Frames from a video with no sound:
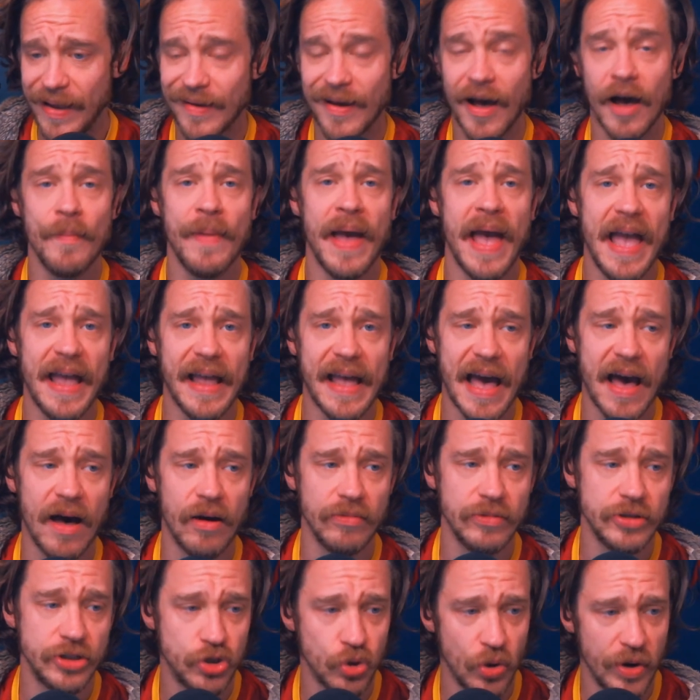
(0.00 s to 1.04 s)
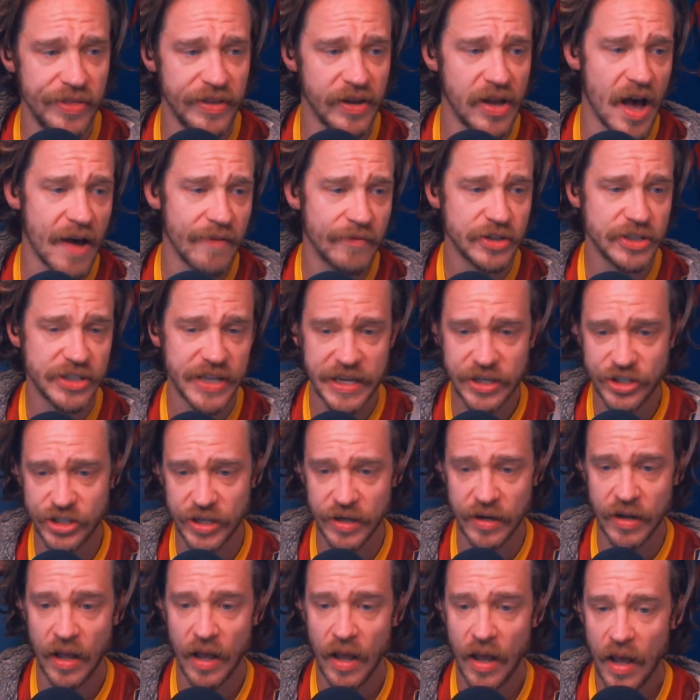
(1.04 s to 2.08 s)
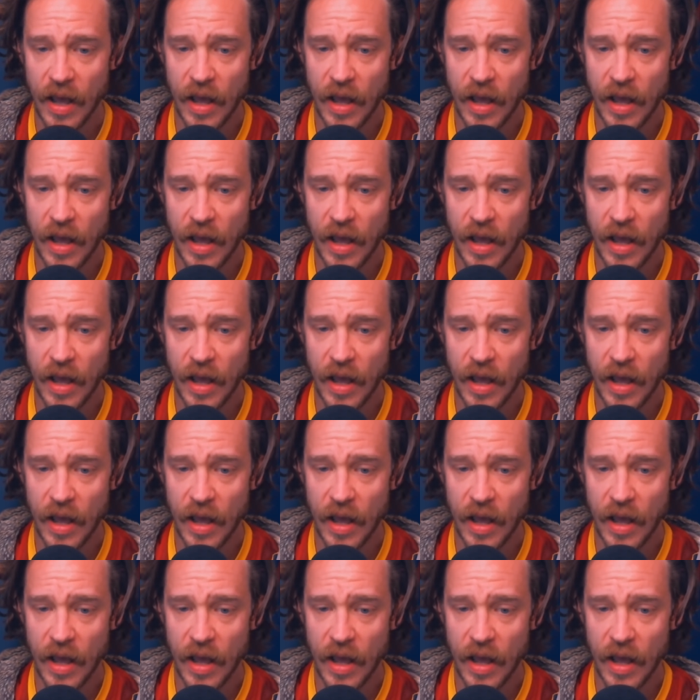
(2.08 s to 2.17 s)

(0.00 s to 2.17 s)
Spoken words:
come hang out, join the conversation.